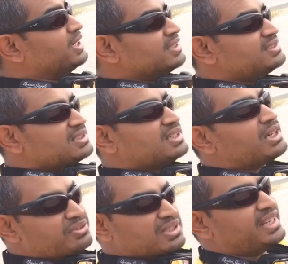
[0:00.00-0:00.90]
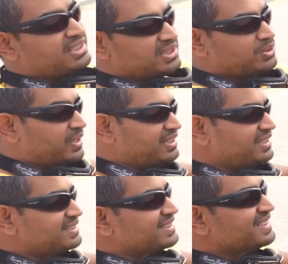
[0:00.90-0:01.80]
This is a car from the
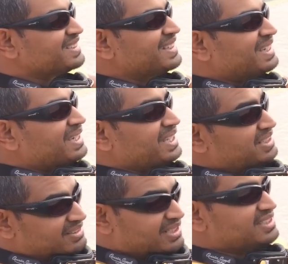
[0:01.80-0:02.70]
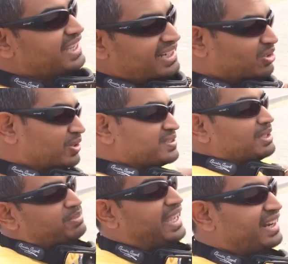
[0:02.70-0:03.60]
1920s in design,
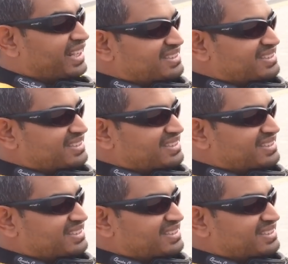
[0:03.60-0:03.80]
concept and